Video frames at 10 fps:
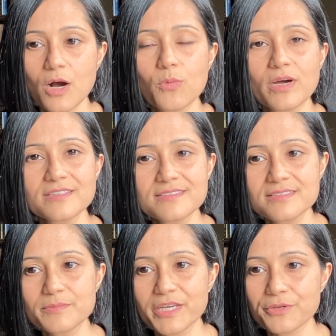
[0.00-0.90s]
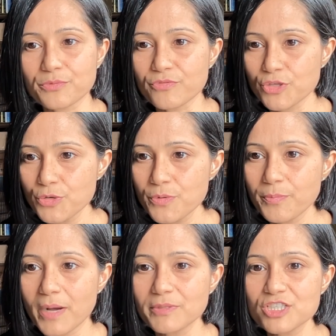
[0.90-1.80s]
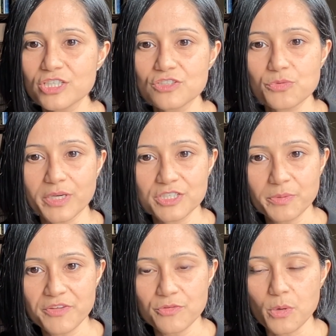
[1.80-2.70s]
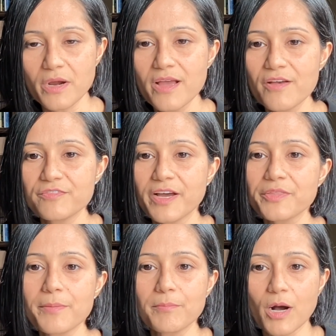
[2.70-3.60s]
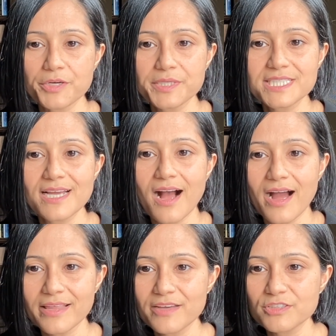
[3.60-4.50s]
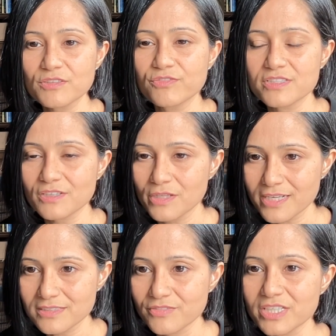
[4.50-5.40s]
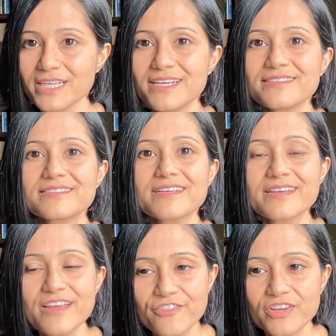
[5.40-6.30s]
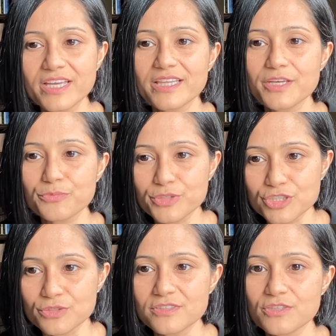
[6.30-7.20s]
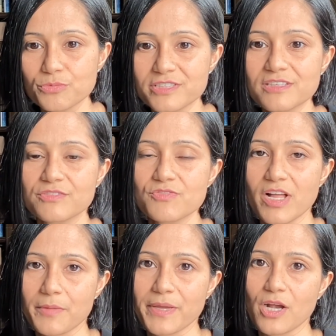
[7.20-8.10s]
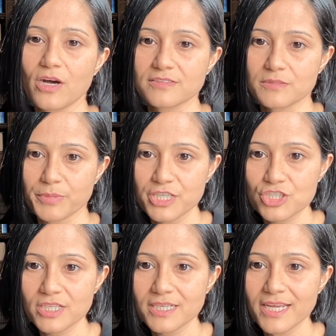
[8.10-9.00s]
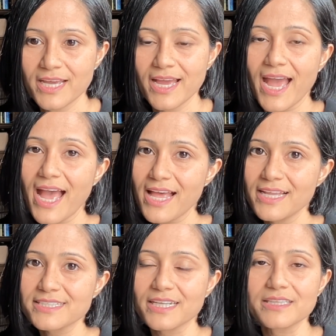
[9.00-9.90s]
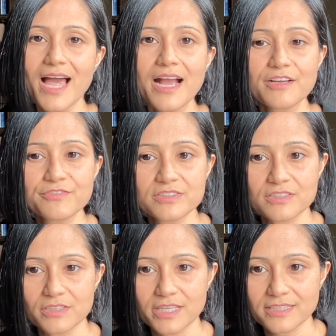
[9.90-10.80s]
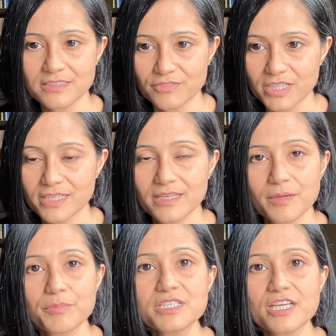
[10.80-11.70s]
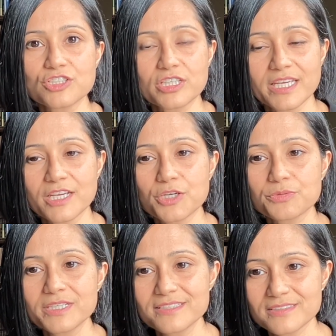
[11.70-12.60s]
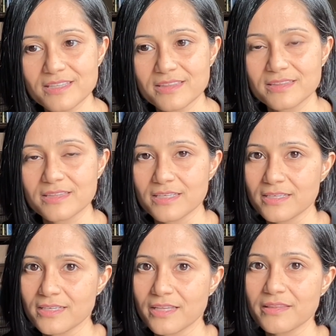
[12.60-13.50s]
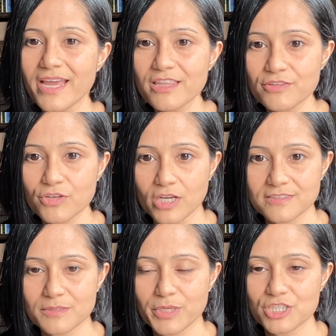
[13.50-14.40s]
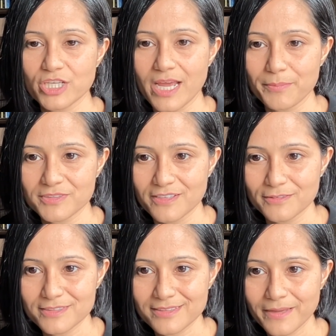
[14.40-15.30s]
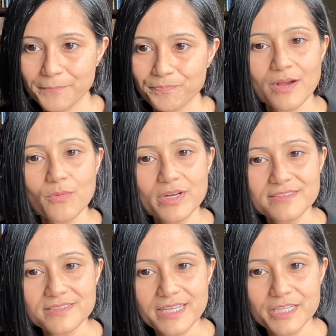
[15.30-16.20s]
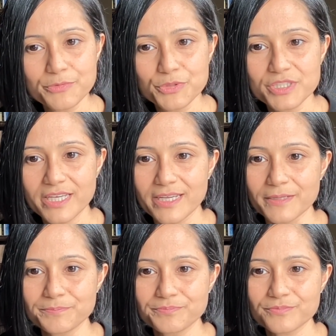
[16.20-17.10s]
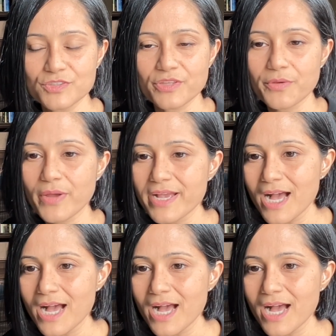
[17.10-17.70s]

One systematic review published in 2024 found that moderate to high levels of physical activity significantly reduced the risk of developing constipation, and a lack of physical activity potentially increased the length of constipation episodes. What is the daily routine? Do they wake